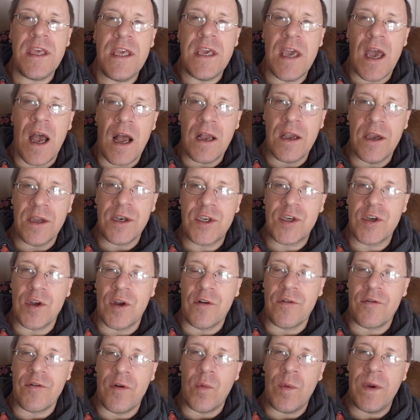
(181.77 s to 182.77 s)
younger
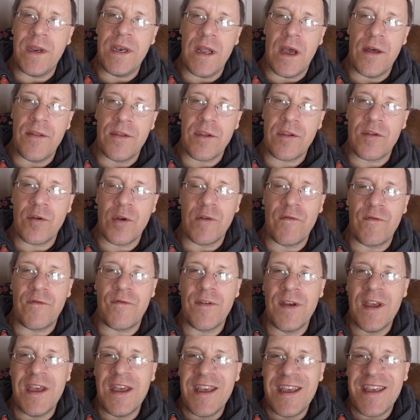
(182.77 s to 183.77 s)
children, we know that sort
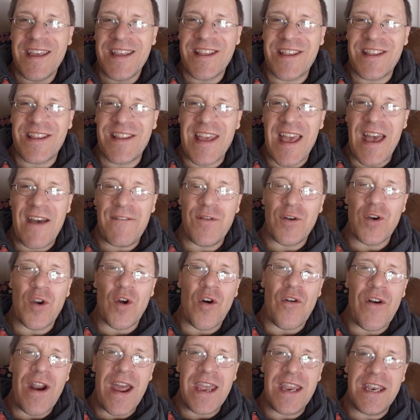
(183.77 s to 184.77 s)
of 7
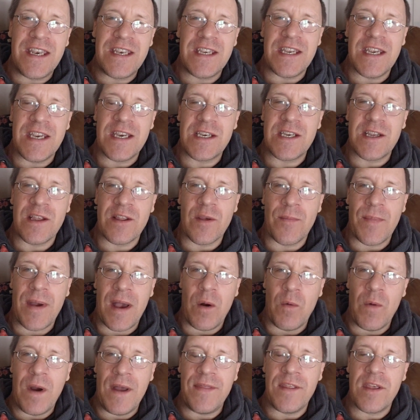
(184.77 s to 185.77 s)
or 8-ish is
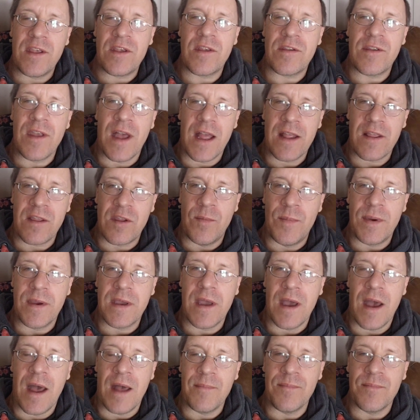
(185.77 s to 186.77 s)
about when this starts to
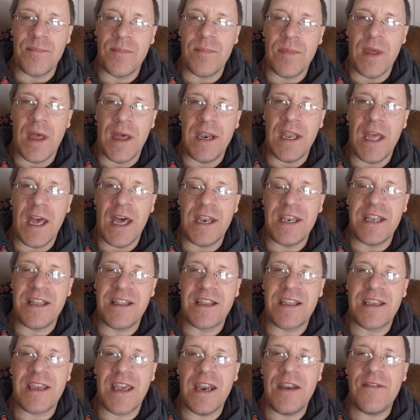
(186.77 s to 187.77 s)
become a
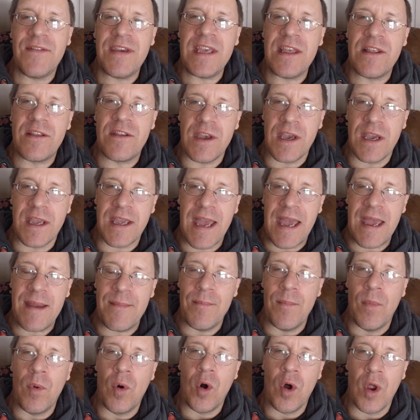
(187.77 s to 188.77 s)
kind of easier
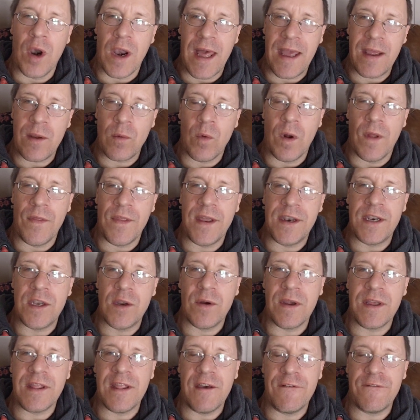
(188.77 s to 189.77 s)
game, more like what they're
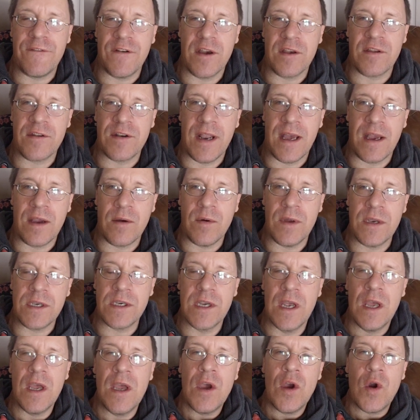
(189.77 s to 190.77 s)
doing in their first
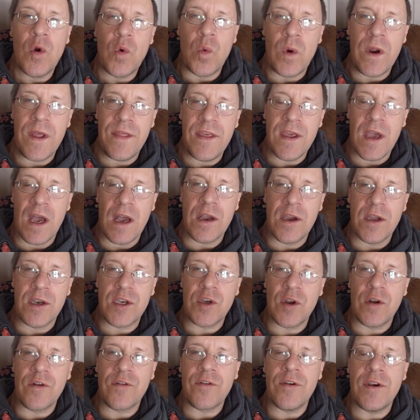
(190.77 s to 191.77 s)
language. With younger
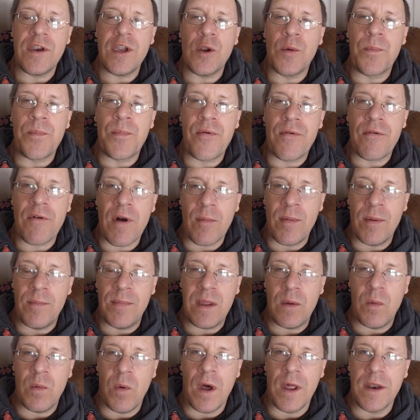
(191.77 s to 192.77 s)
children, you'll
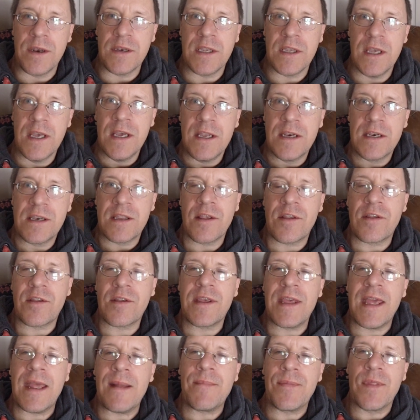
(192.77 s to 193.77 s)
probably want to
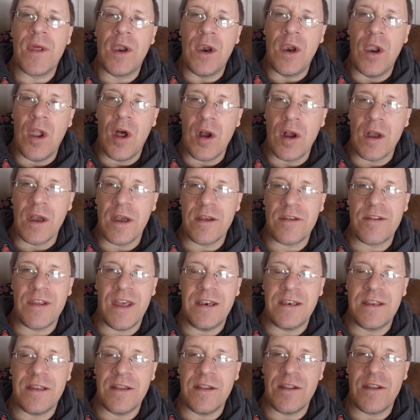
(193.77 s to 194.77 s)
skip the longer
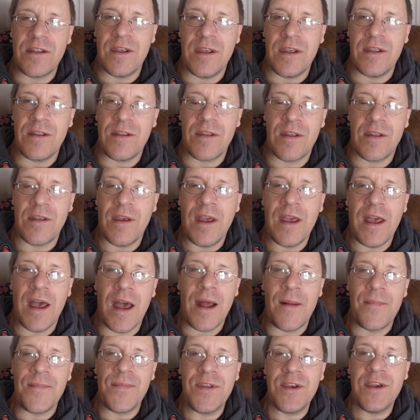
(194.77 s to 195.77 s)
sentences.
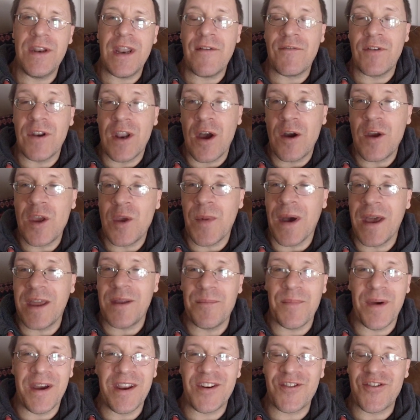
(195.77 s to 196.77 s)
You never know, you
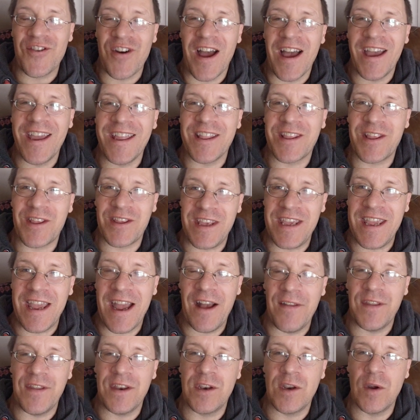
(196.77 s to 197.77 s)
might try and see
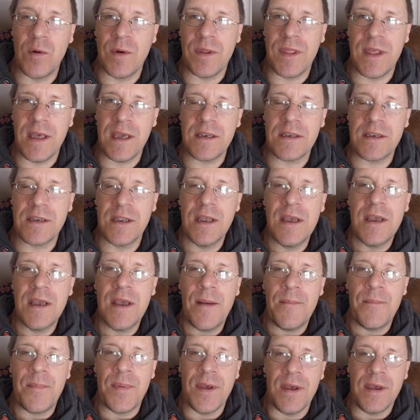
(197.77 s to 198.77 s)
how they do with it,
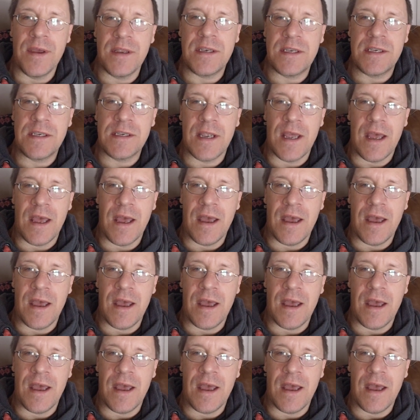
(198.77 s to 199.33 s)
but